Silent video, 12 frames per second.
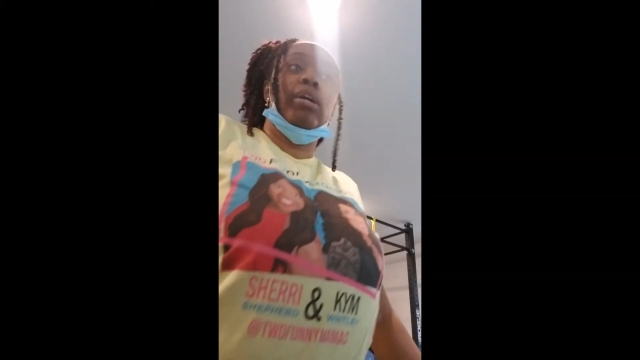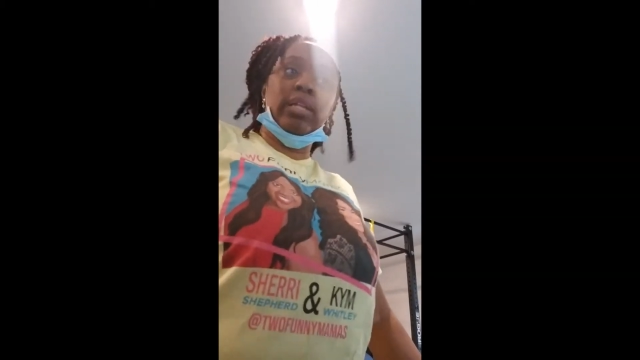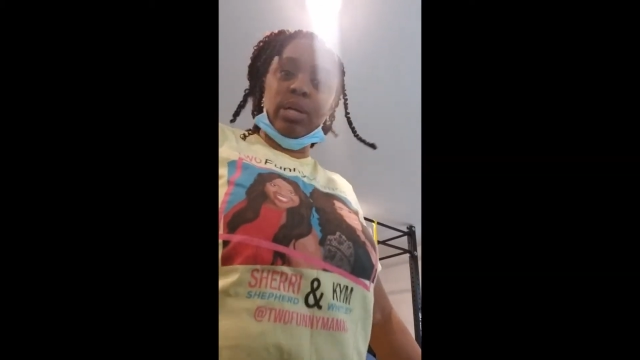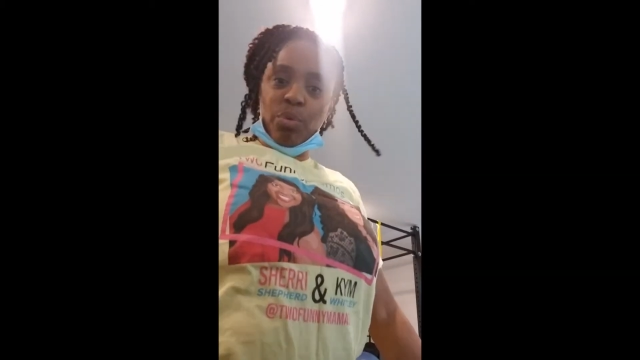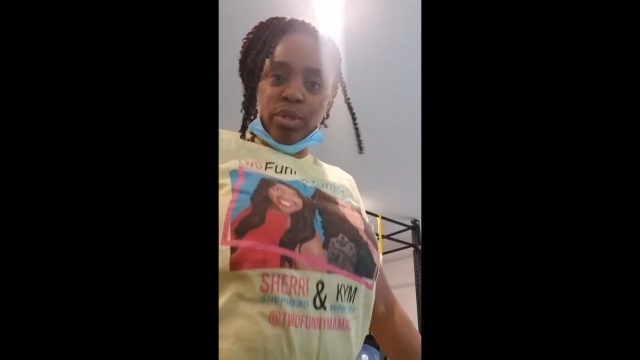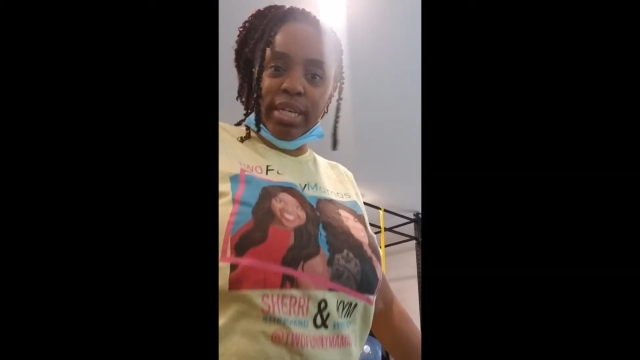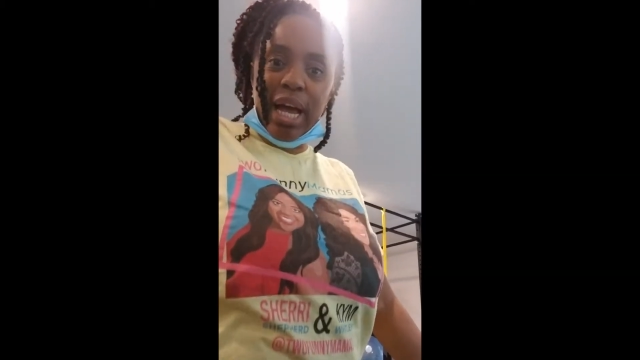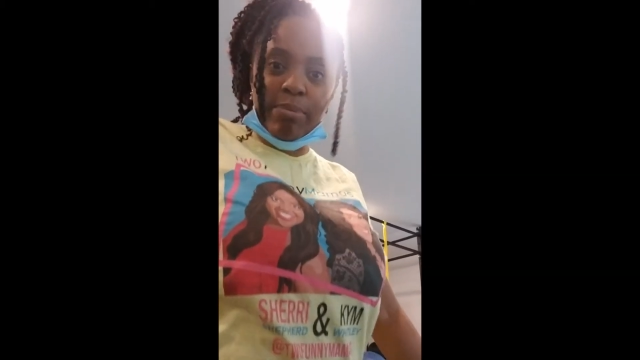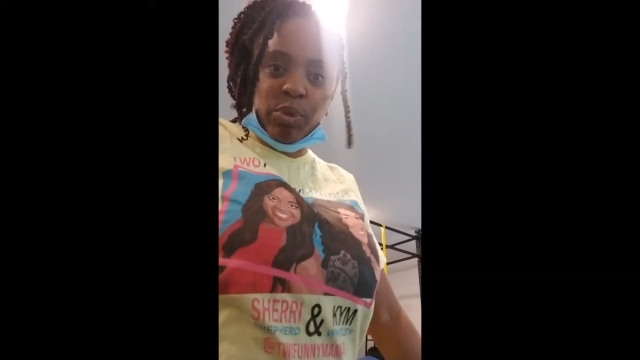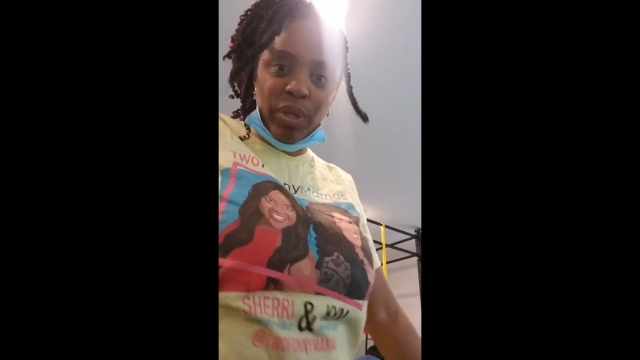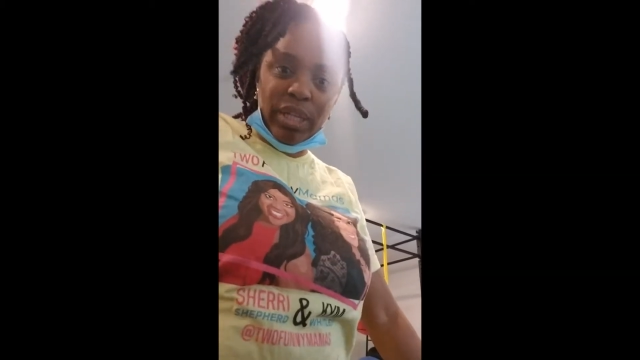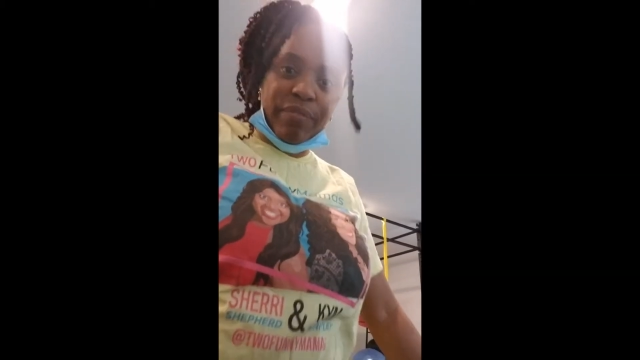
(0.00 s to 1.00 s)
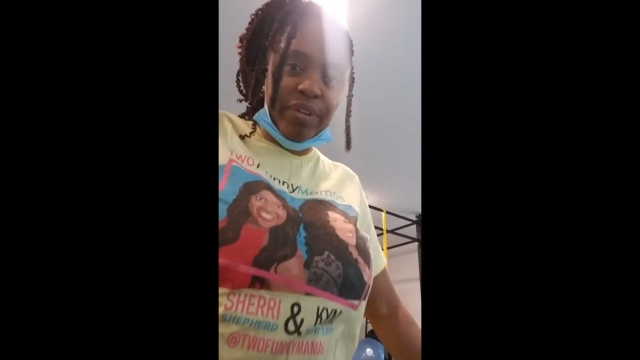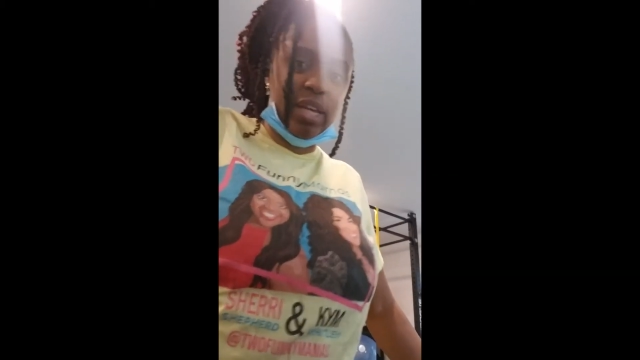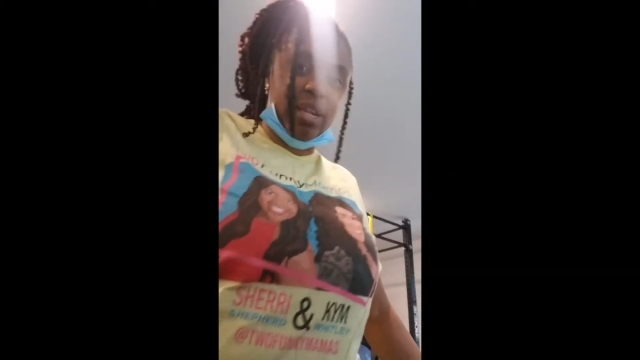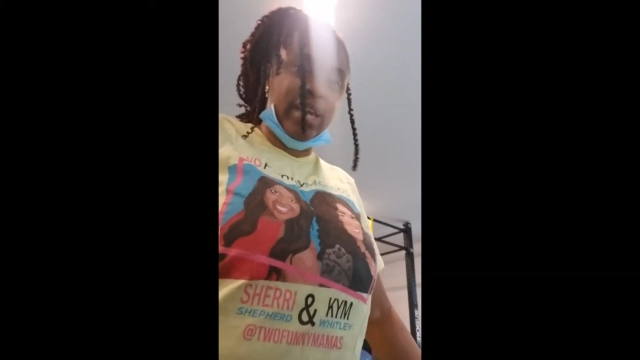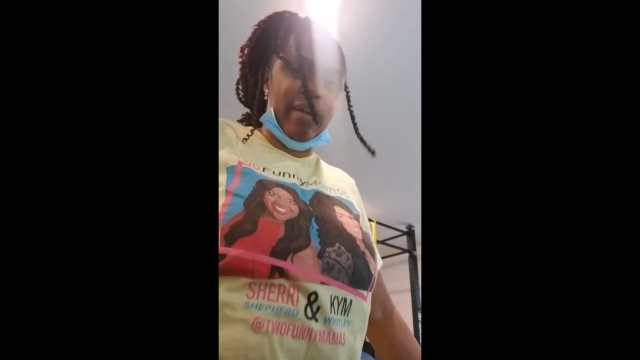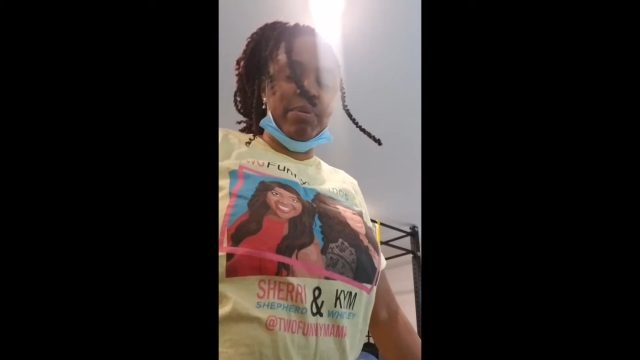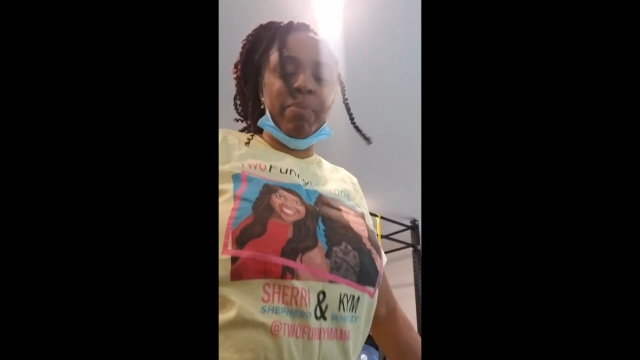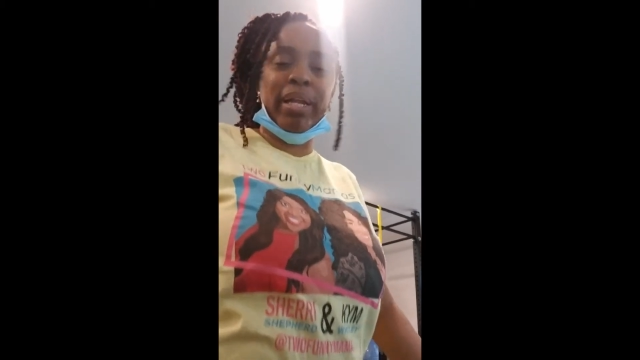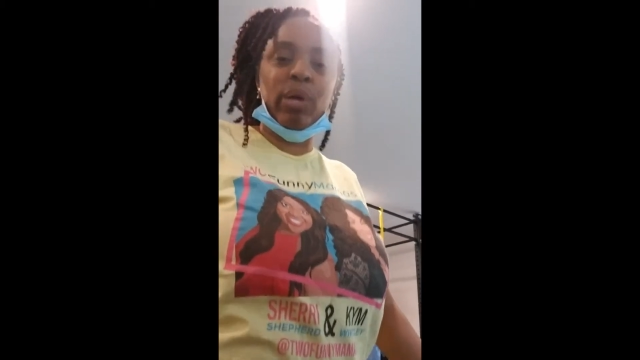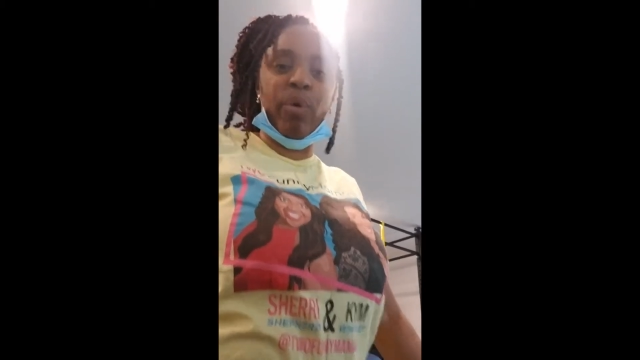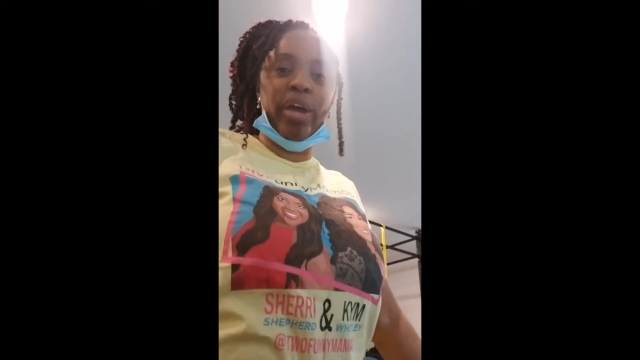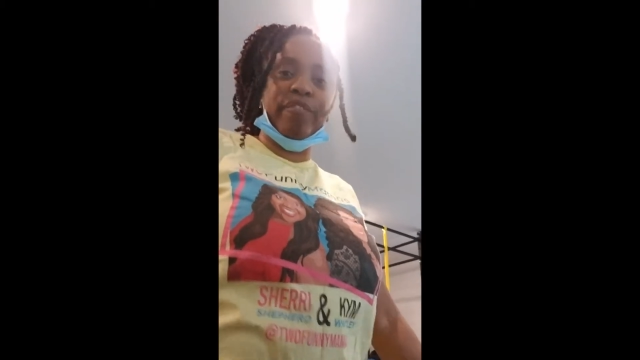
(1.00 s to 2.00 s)
Look what times we're living in.
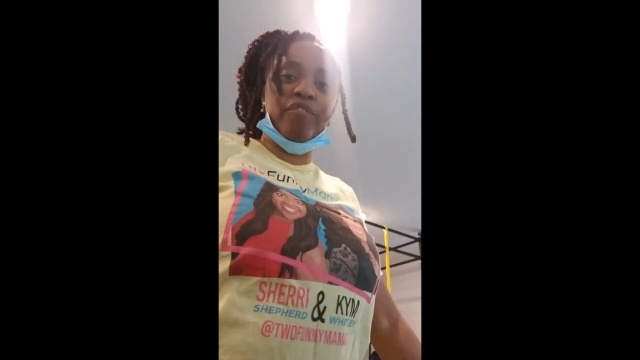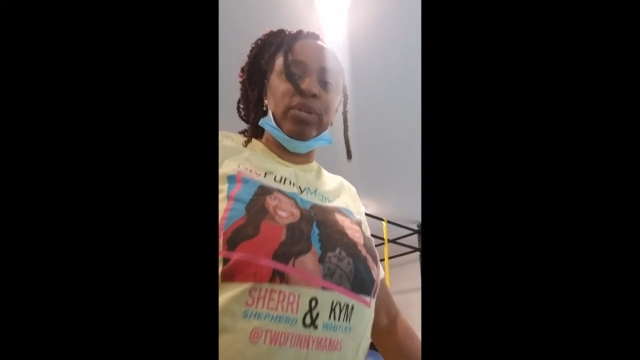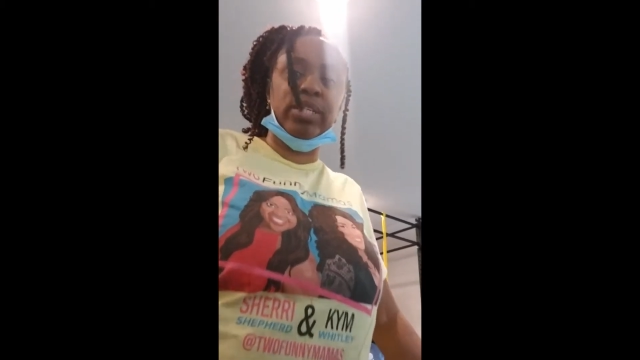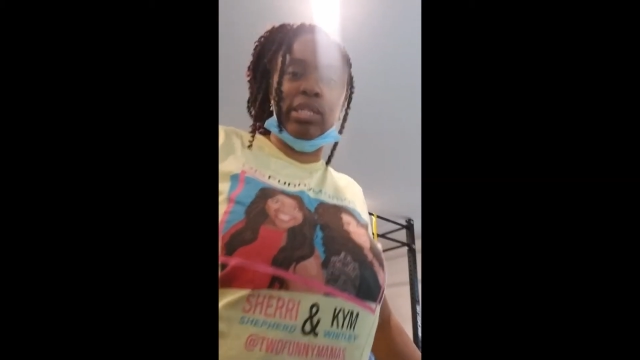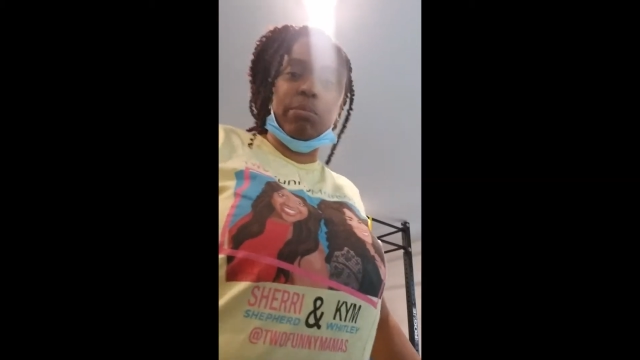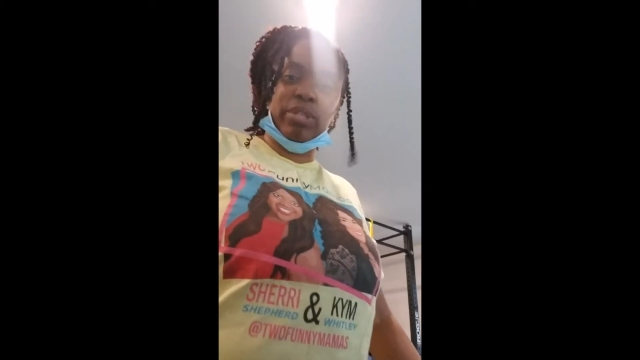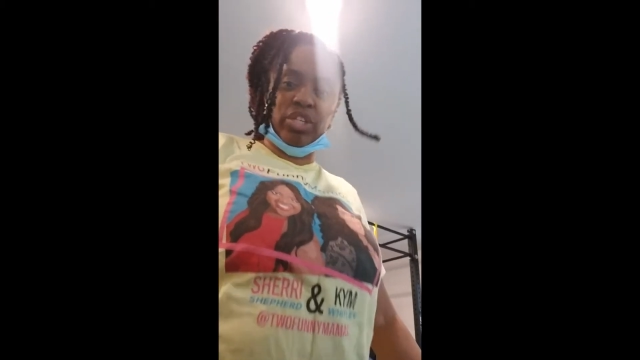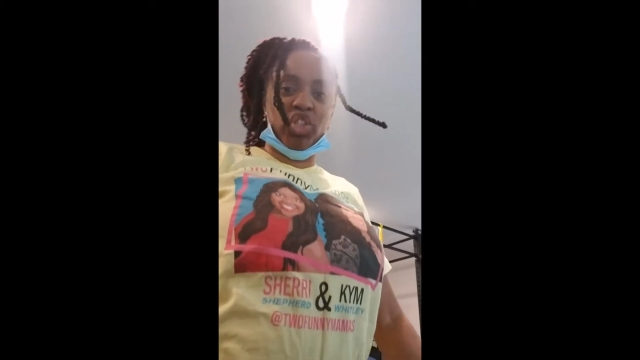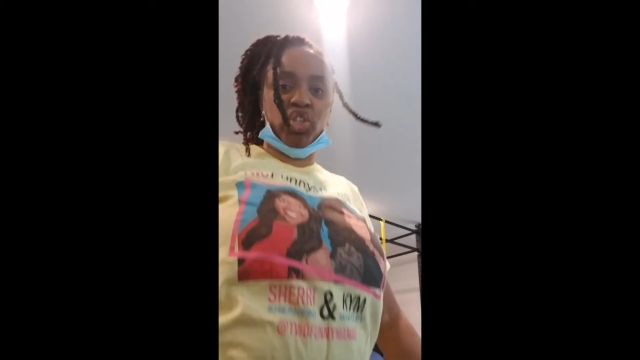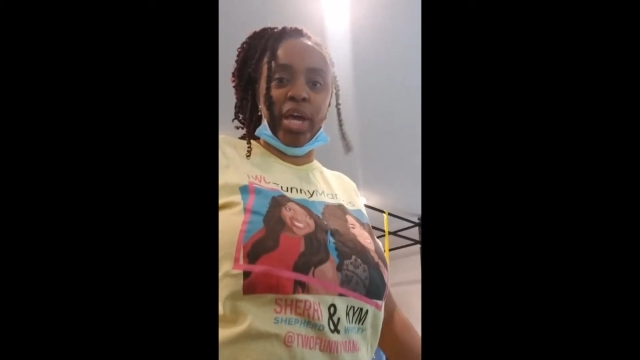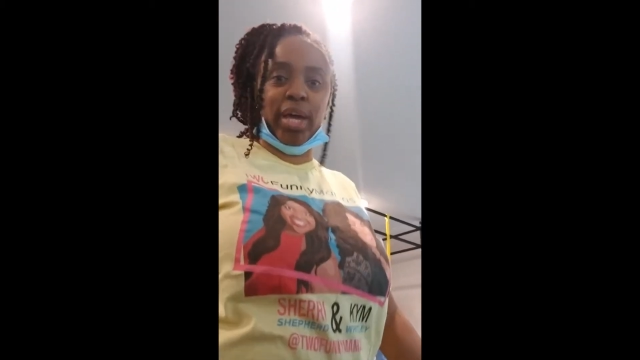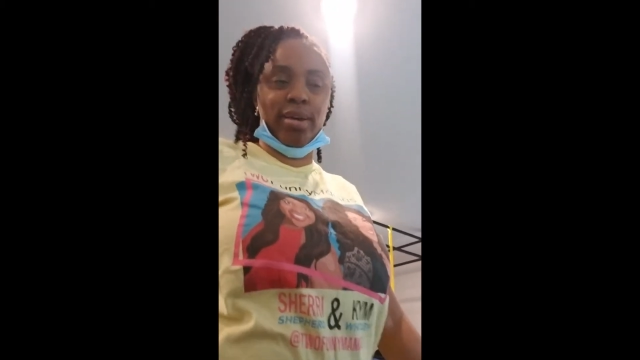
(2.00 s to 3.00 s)
Everybody waiting for a stimulus check.